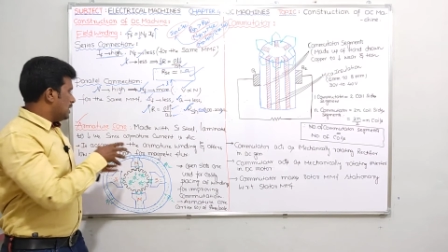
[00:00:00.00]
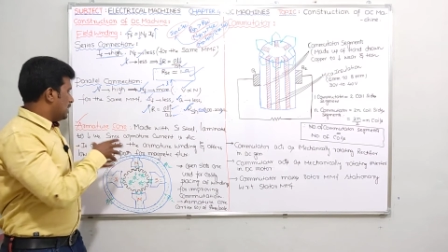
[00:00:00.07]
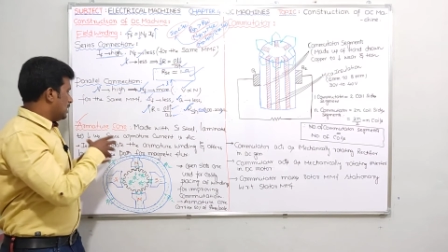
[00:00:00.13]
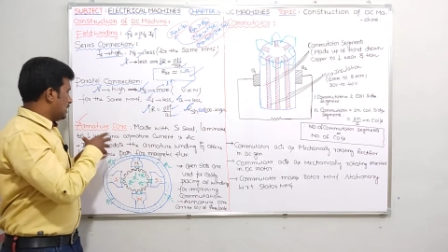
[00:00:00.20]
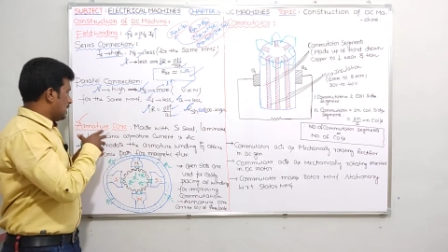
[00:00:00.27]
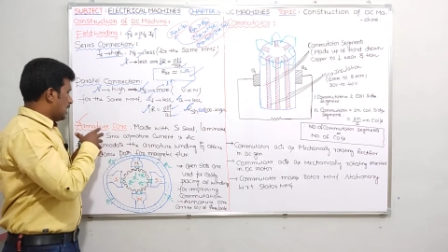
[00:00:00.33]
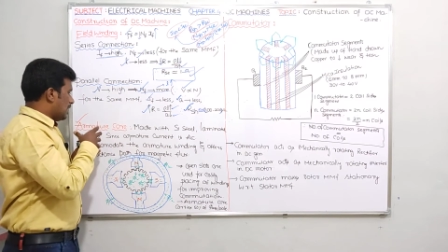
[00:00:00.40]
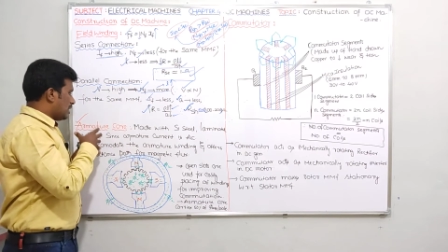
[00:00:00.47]

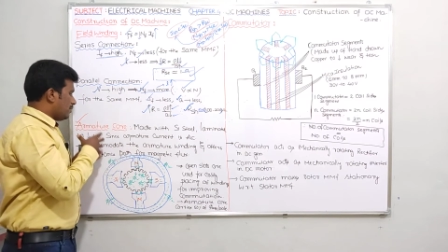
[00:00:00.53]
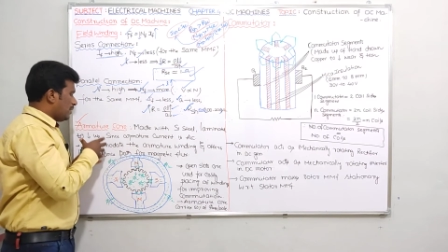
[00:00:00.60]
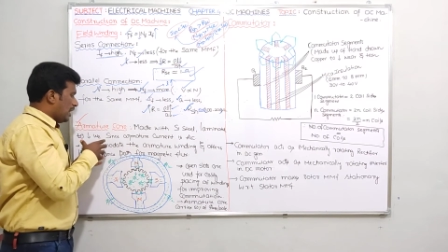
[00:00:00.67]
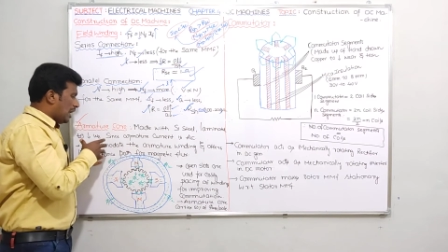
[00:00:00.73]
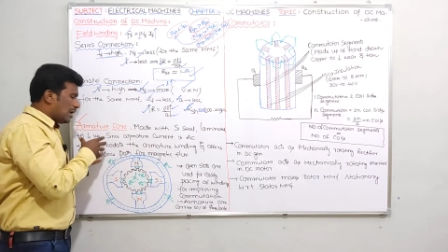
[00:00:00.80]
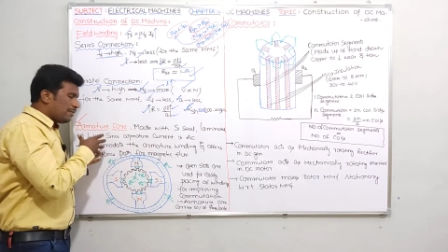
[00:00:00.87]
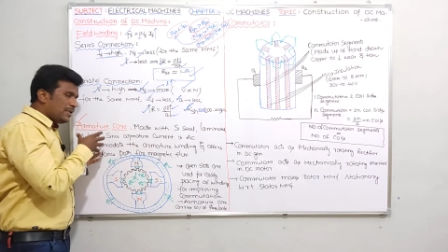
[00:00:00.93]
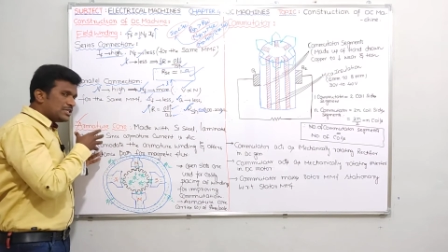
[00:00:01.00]
in
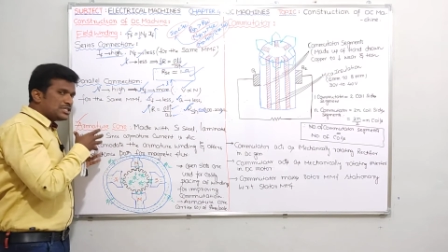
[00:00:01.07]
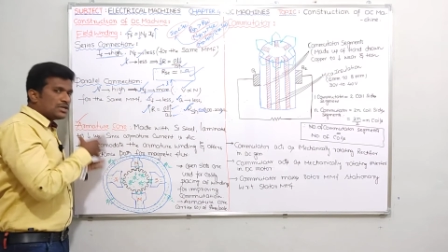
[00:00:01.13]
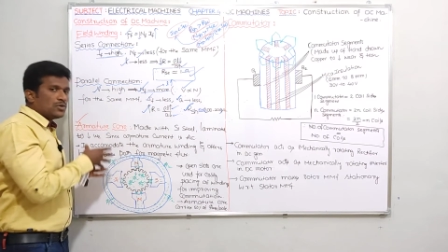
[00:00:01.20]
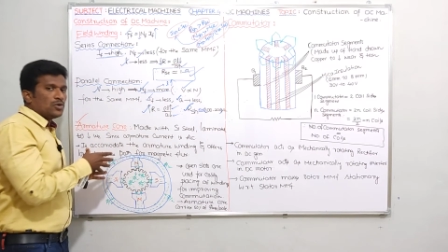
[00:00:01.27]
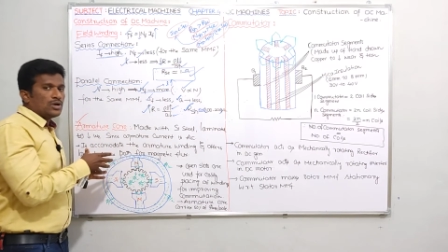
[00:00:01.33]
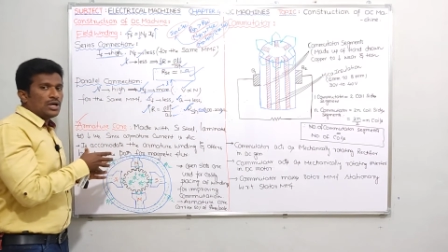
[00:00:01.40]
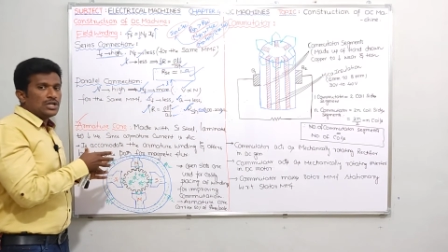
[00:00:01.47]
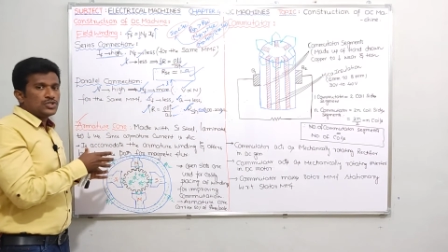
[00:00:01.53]
armature
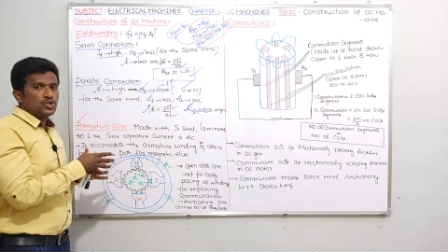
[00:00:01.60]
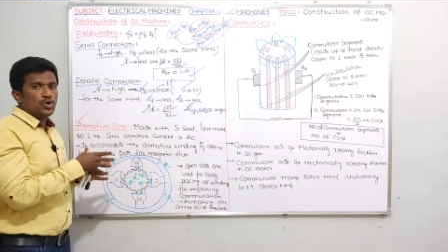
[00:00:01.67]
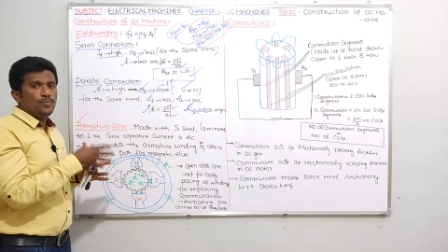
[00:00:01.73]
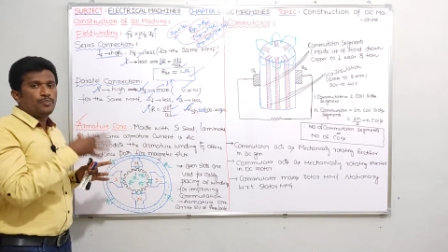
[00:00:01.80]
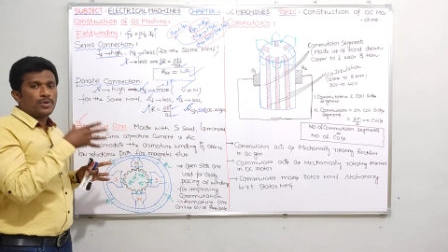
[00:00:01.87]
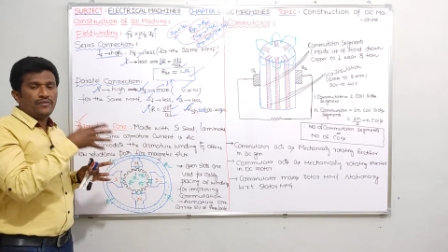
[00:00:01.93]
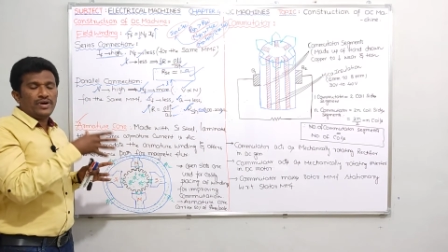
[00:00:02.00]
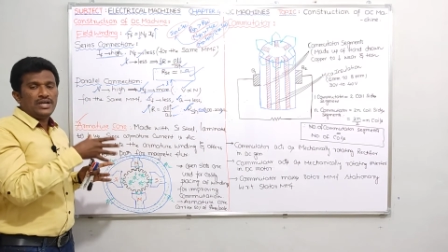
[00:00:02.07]
core
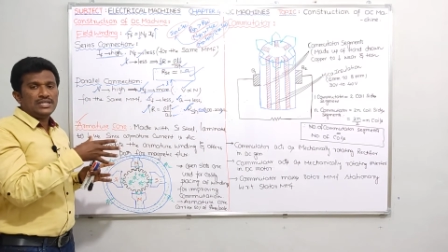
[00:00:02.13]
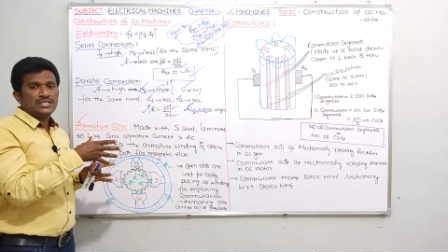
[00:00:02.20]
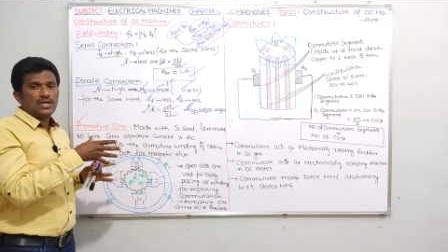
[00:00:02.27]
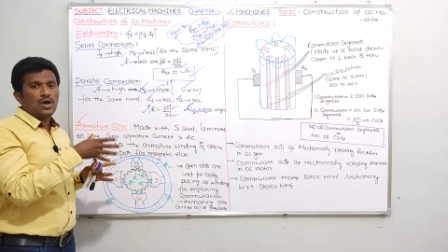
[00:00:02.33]
also provides